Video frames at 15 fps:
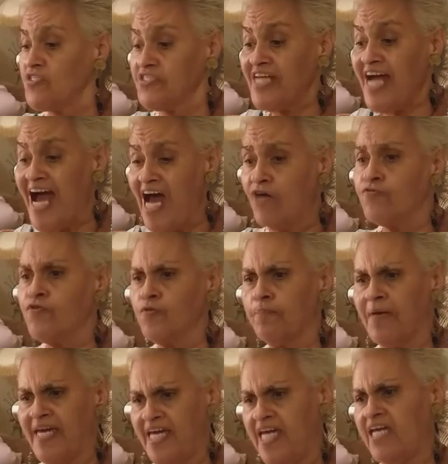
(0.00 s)
us how to
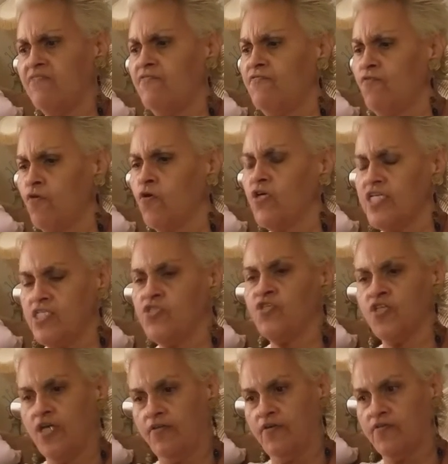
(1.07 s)
behave for each
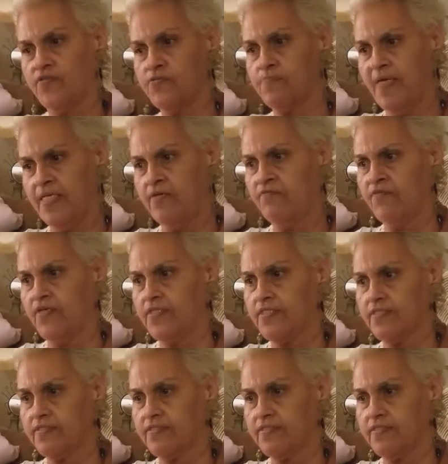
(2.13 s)
other's benefit.